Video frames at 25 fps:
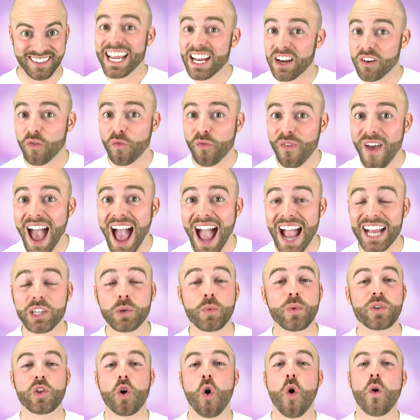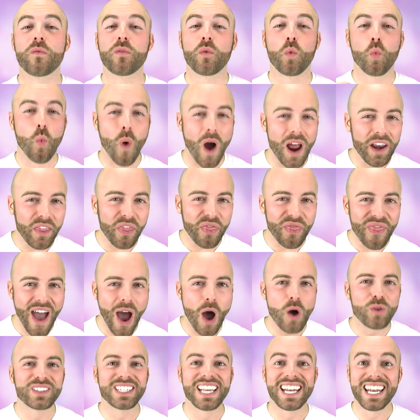In fact, with over
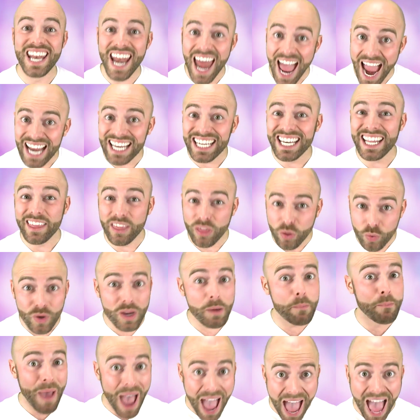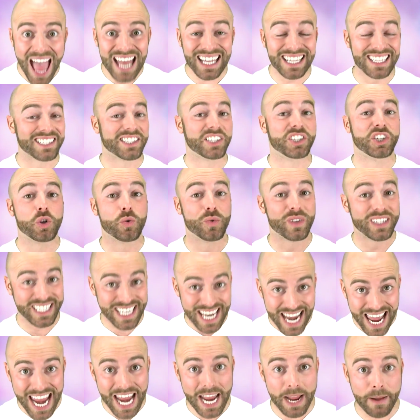1,093 patents to his
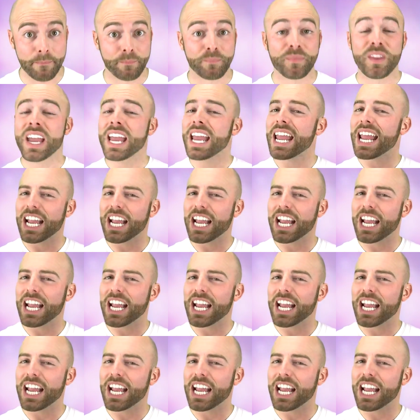name,